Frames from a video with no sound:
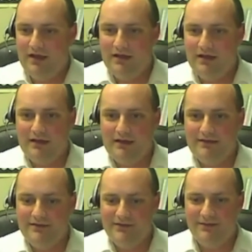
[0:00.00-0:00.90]
uh,
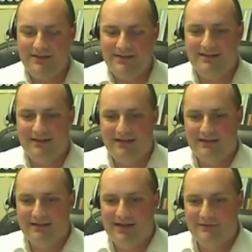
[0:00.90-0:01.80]
in just a
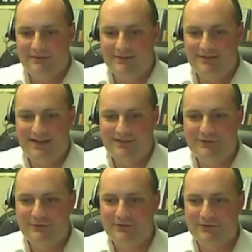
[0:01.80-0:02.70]
minute, Catherine, I'm going to ask you for